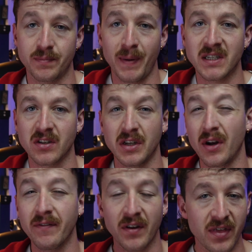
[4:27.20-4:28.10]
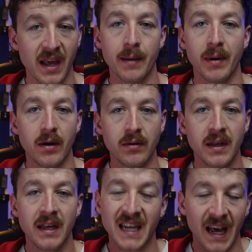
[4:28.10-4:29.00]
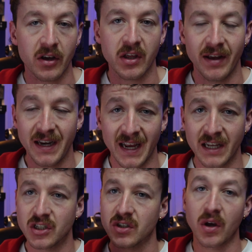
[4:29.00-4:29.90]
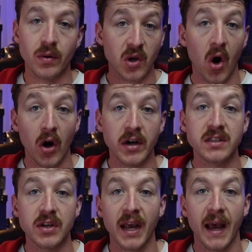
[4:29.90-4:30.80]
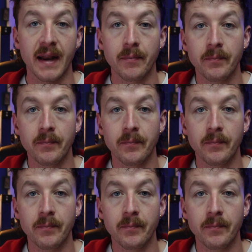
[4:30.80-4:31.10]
Basically, you don't have to think about calculating it, just go as hard as you can,